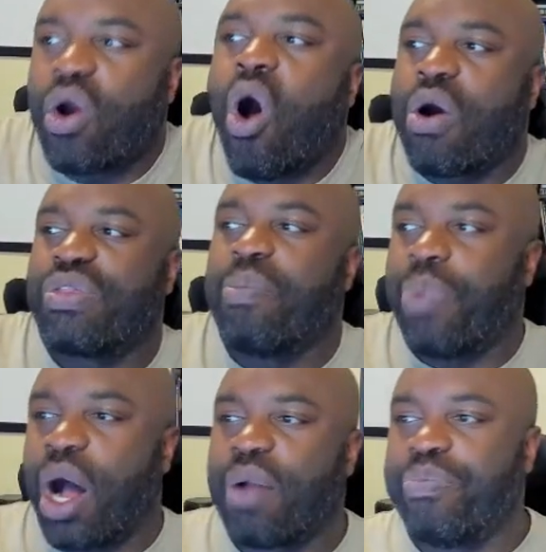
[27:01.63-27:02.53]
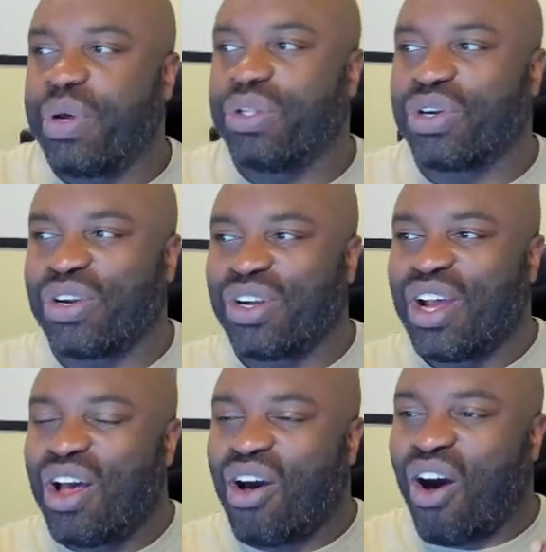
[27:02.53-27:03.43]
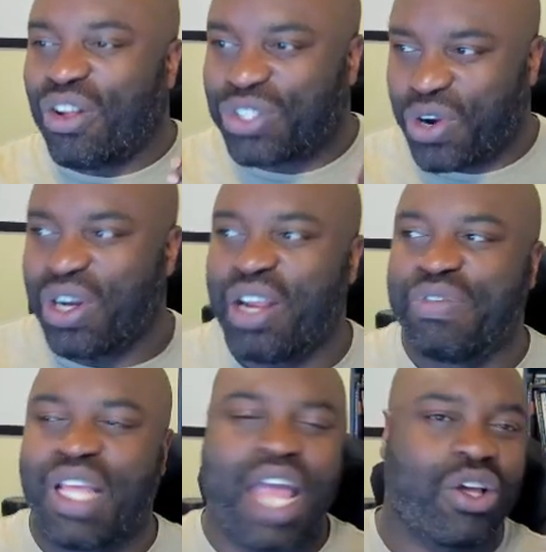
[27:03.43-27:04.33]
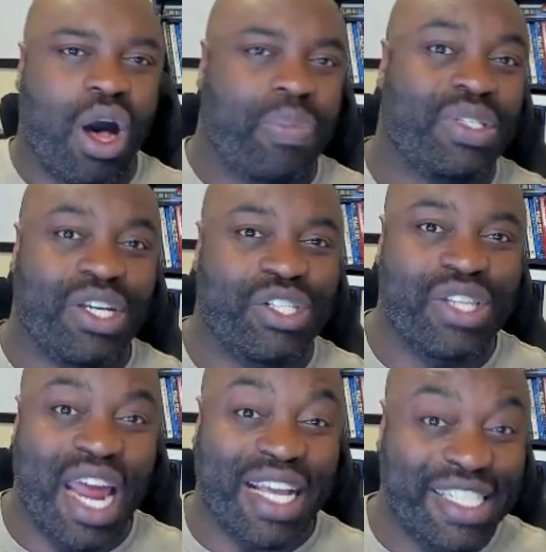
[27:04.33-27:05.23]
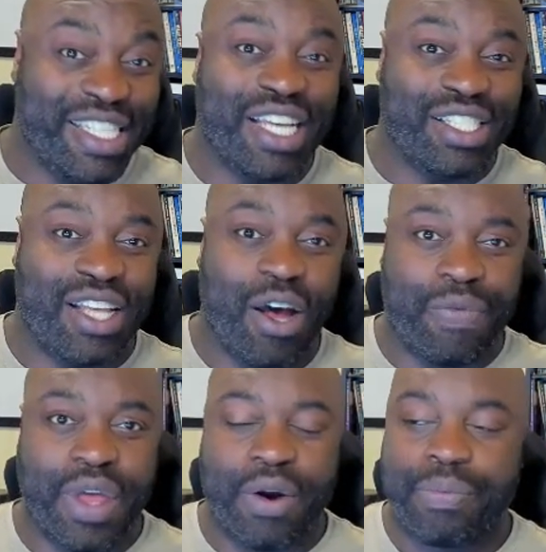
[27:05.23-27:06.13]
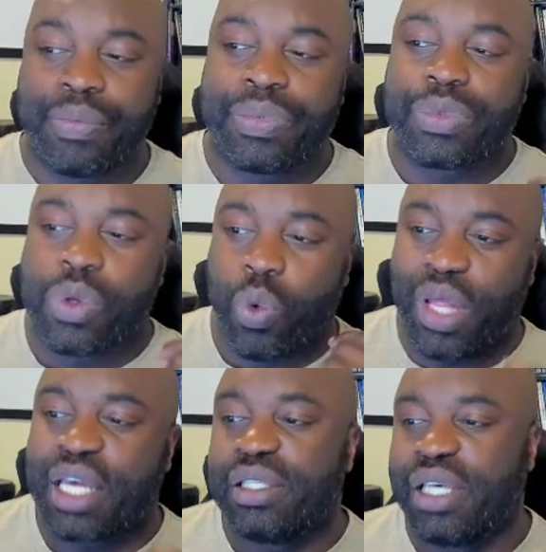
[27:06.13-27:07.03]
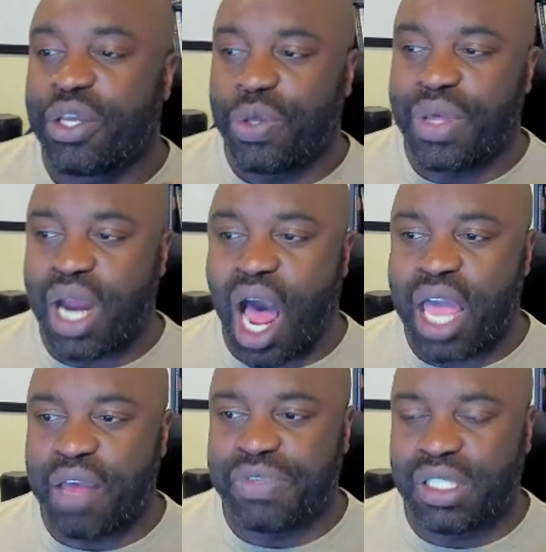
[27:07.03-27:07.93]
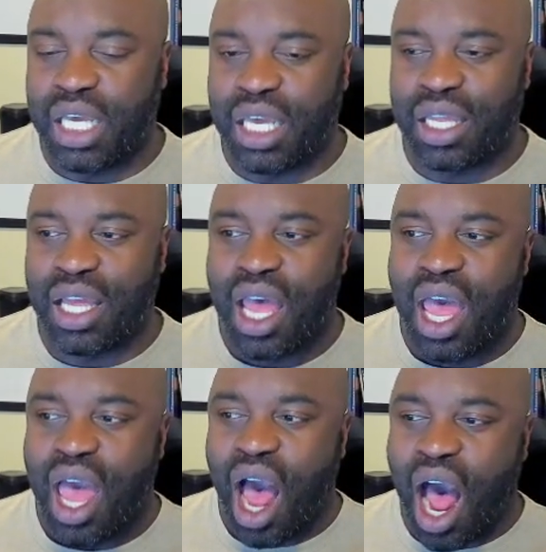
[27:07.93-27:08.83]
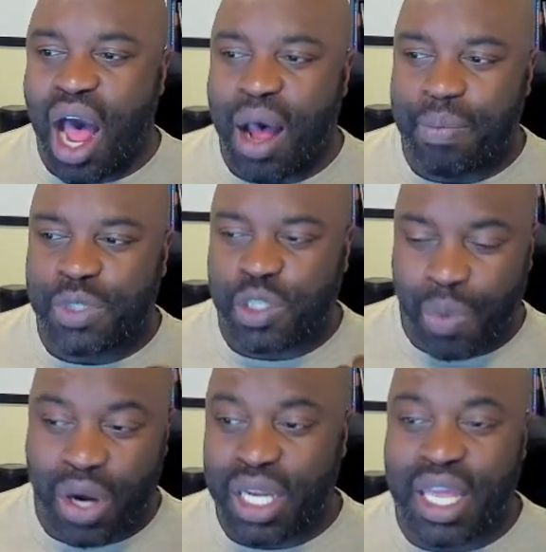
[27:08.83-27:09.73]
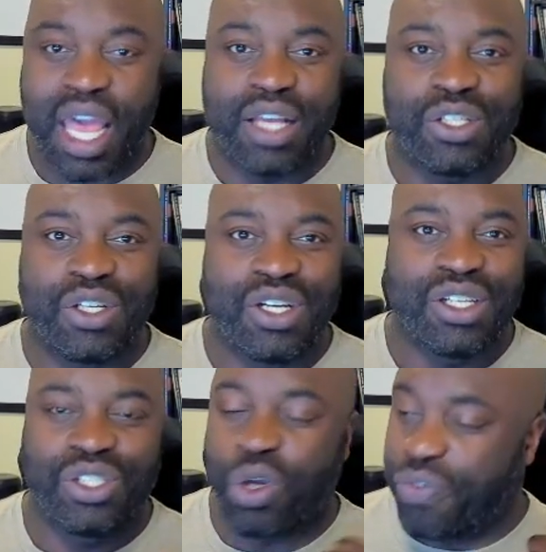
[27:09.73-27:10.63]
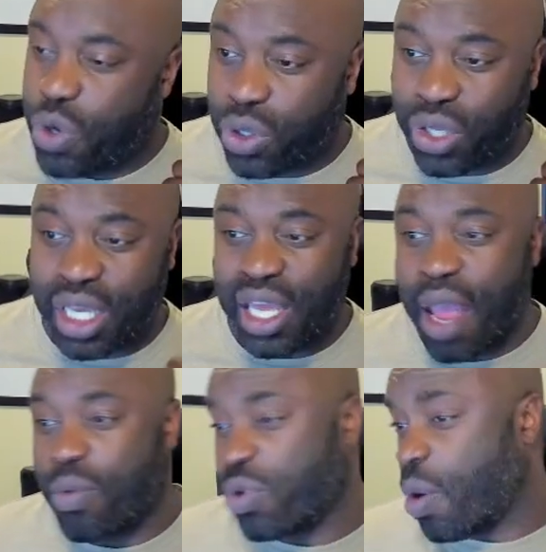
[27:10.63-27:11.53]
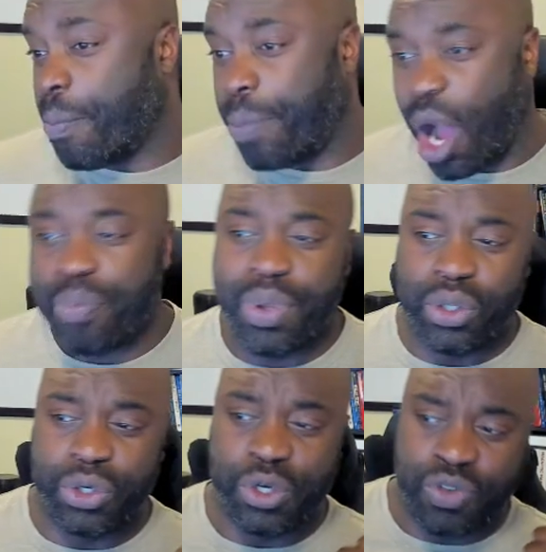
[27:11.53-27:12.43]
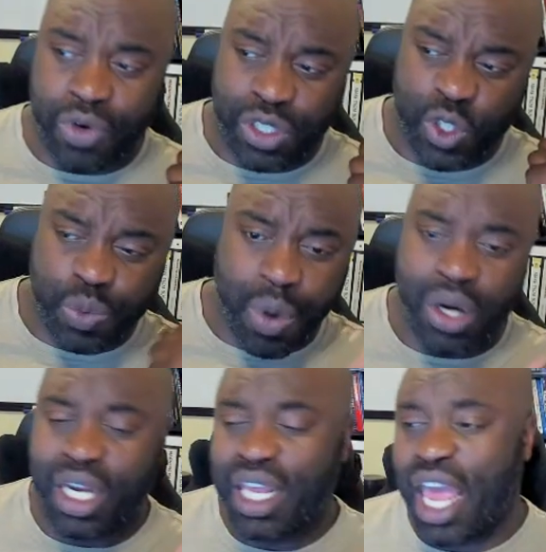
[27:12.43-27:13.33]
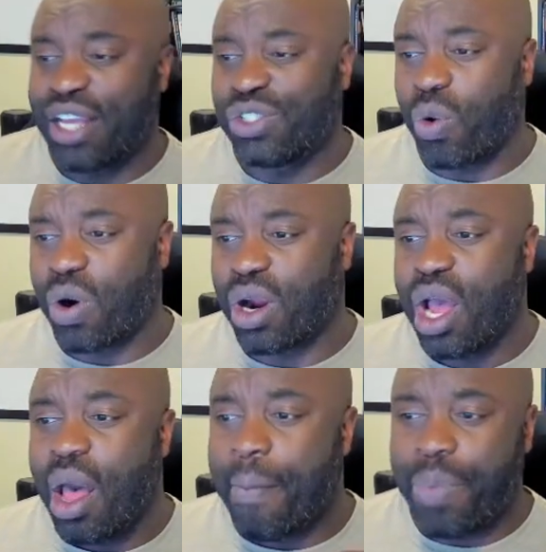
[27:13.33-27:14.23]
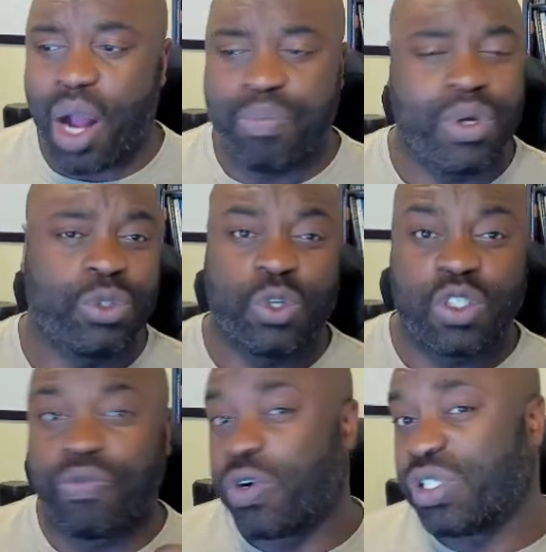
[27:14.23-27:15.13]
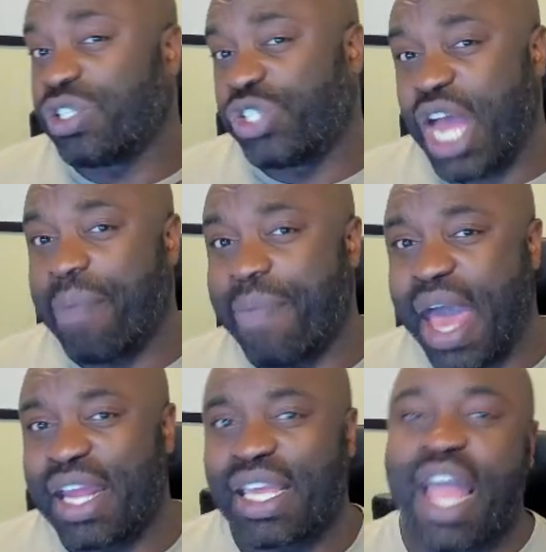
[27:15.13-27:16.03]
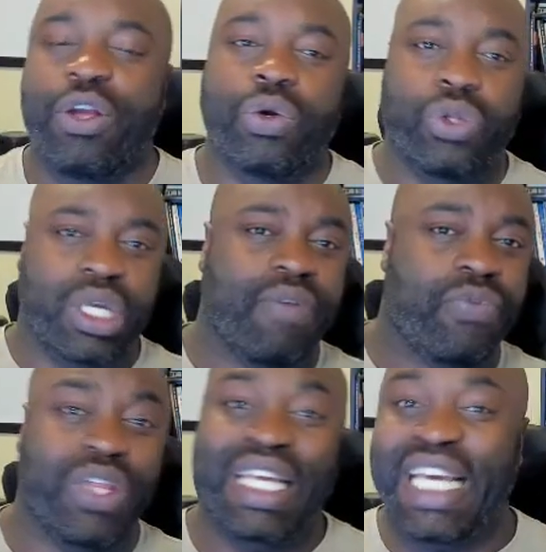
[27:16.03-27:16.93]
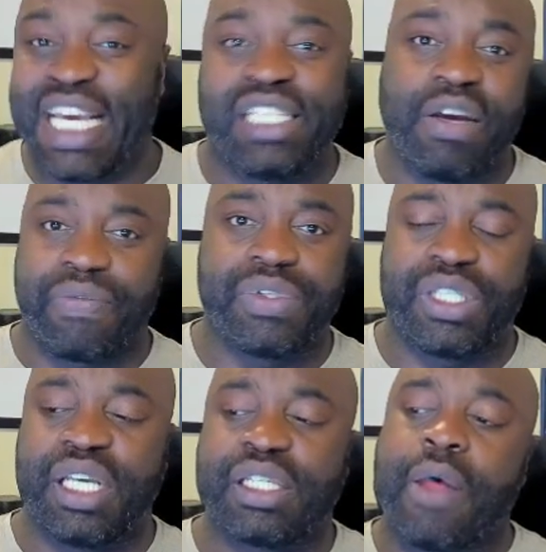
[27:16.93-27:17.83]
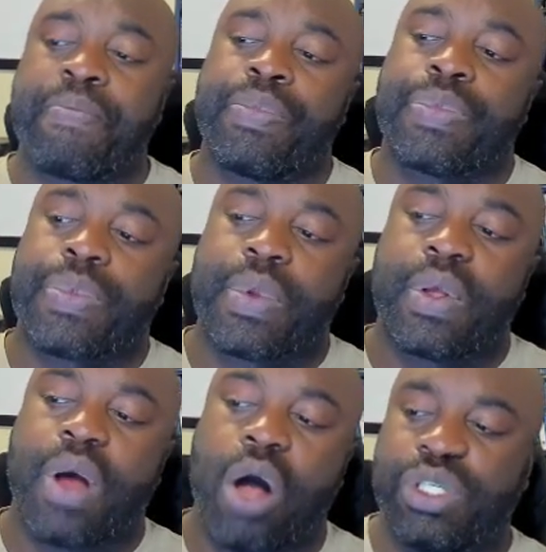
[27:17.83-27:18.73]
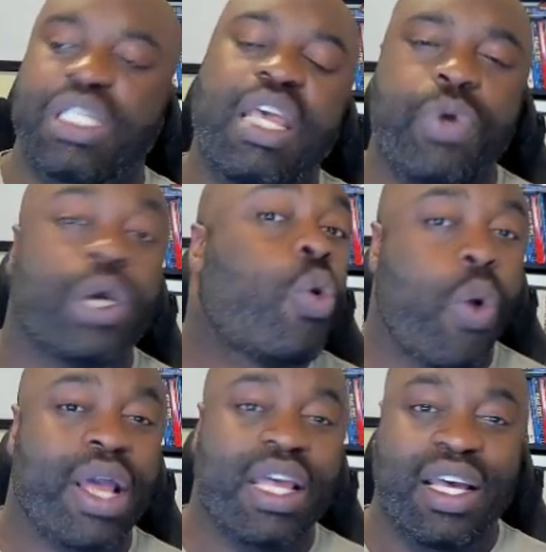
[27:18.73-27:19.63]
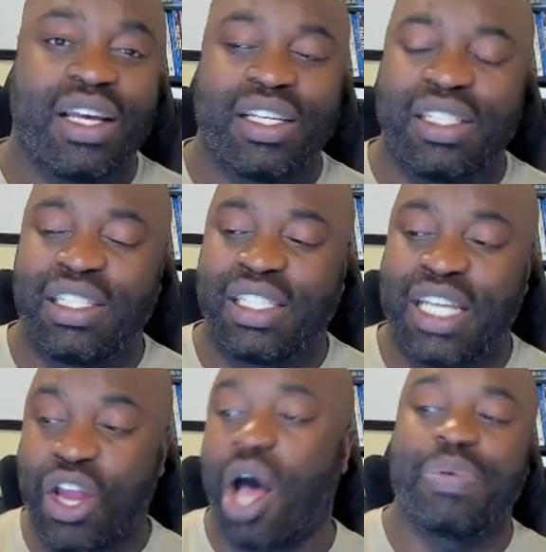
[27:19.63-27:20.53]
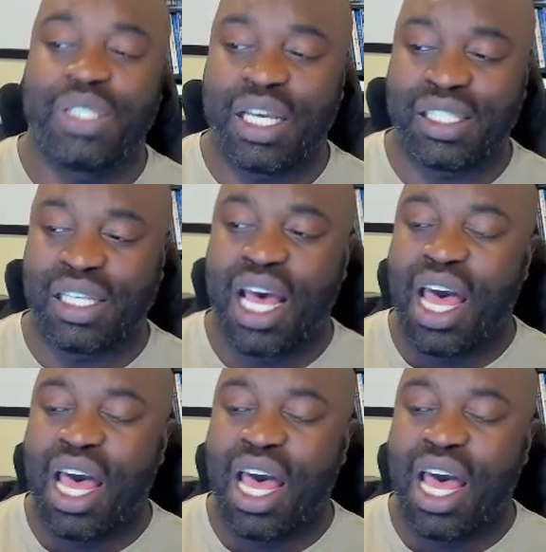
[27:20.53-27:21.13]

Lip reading: are the bot builder alternatives and competition that exists out there? Well, I can tell you that I have seen Smart Engage. So if you're looking at Bot Builders versus Smart Engage, or Bot Builders versus Chatmatic, and you're looking for the key differences, I'll just give you a quick synopsis